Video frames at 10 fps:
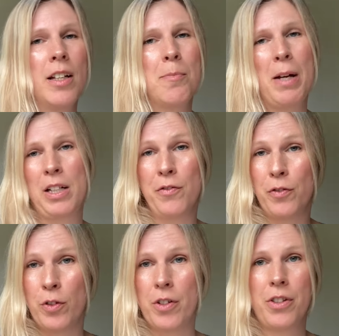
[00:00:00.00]
back and
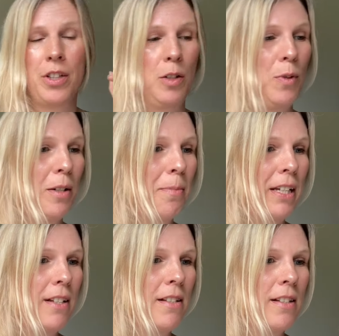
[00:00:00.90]
forth in one
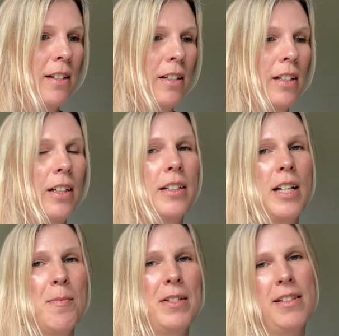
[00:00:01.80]
piece. It
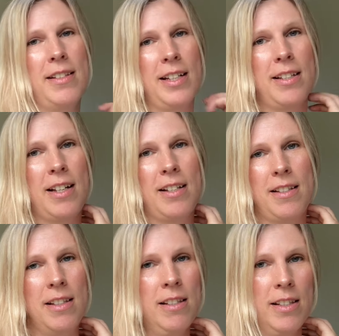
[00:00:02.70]
comes in 6
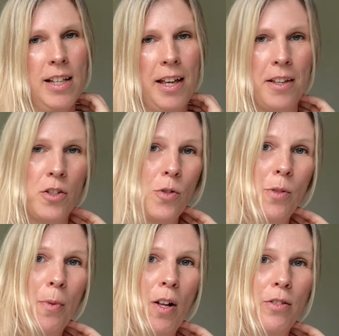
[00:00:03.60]
sizes, extra
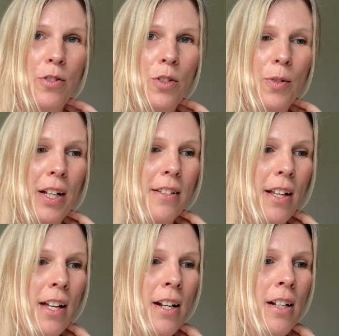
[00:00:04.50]
small to
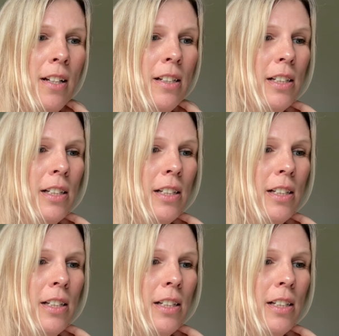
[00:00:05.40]
2XL,